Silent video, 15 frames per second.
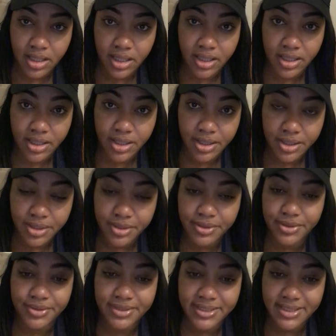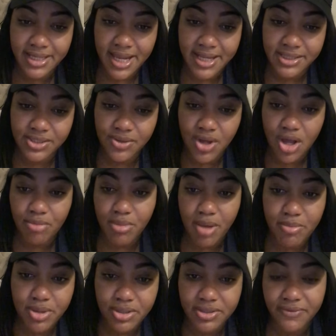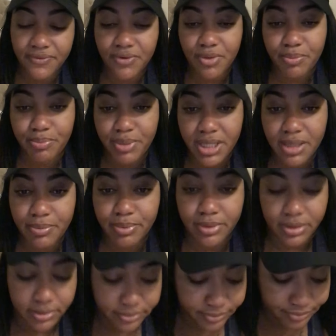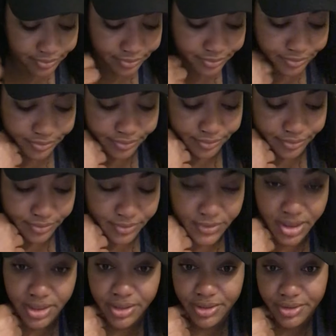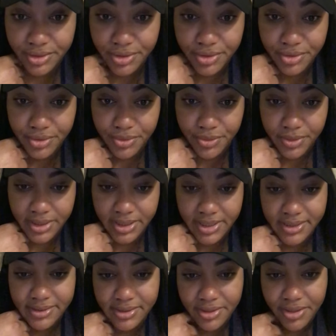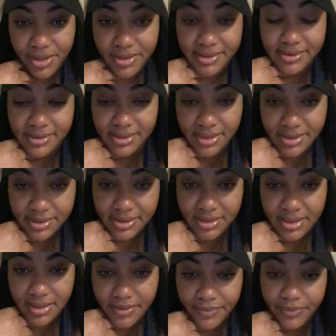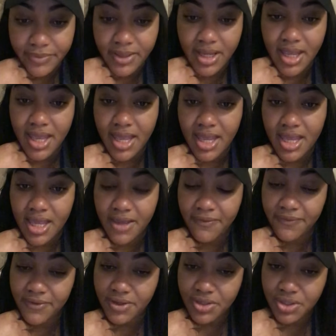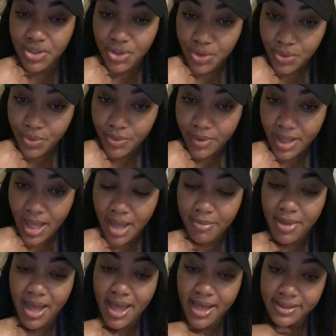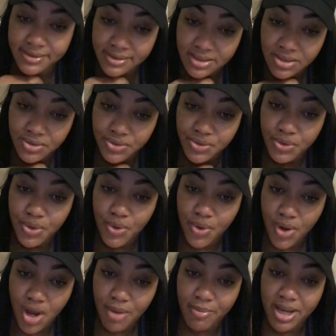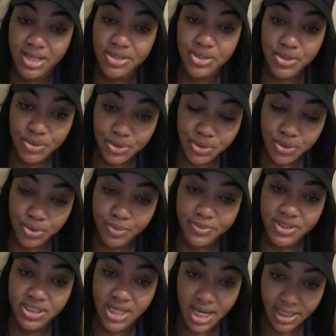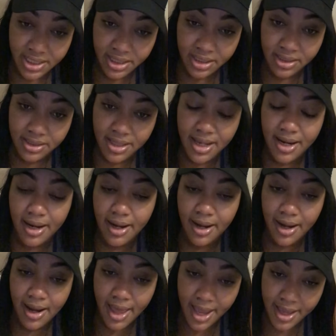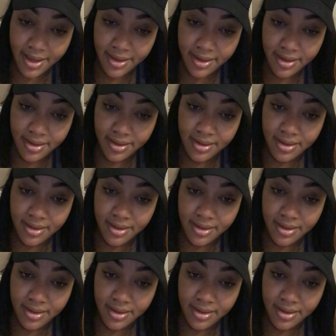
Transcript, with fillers: Hello, good night to all my beautiful people. You don't know, it's your girl Cece. If you're new, I'm asking you to go on my YouTube channel, like,